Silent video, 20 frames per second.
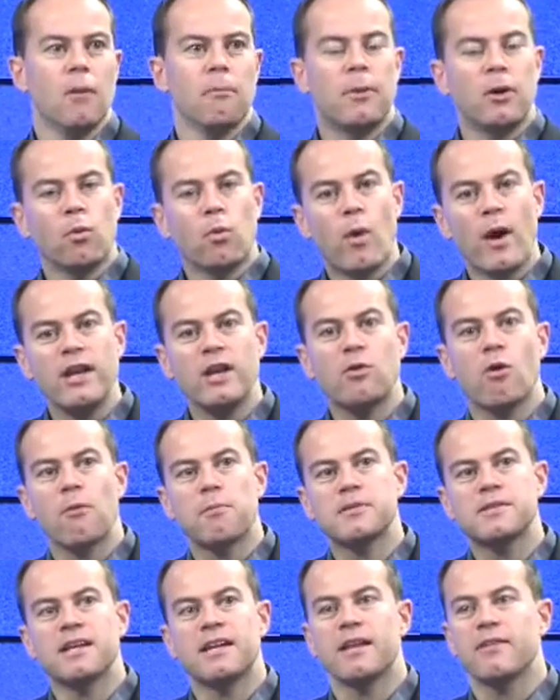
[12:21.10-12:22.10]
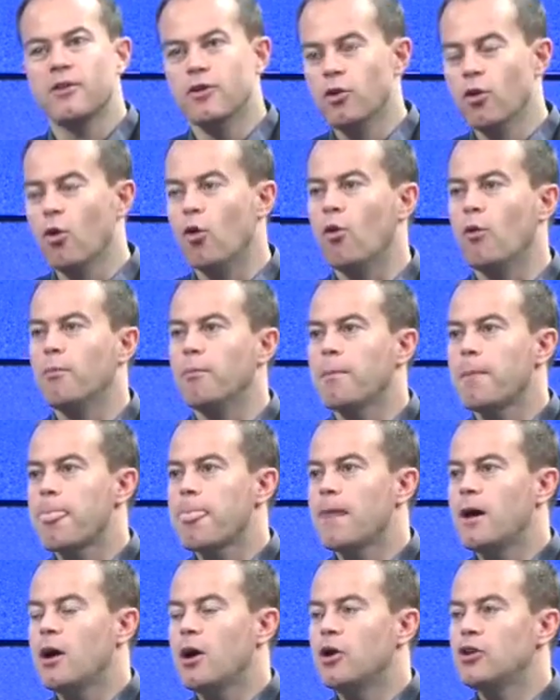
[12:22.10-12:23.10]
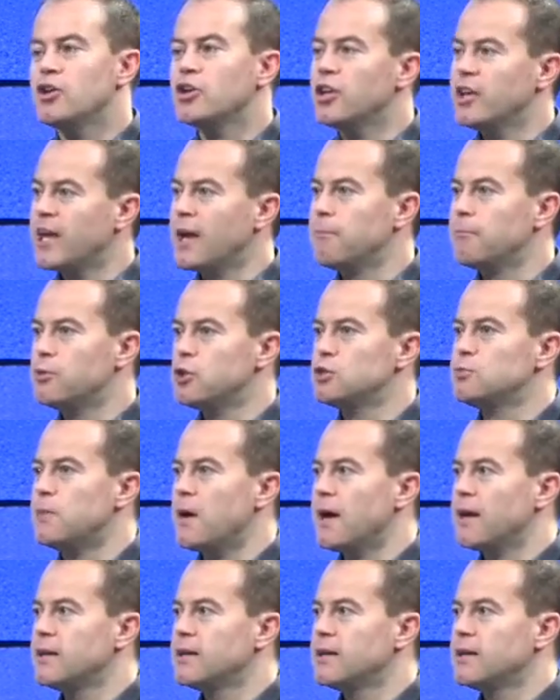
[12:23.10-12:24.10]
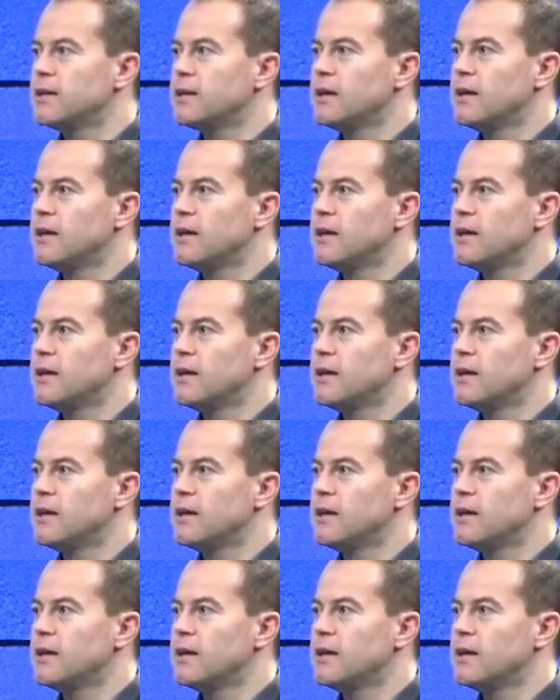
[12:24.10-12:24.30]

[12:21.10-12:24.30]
But when you're upsetting the norm, you're going to get pushback.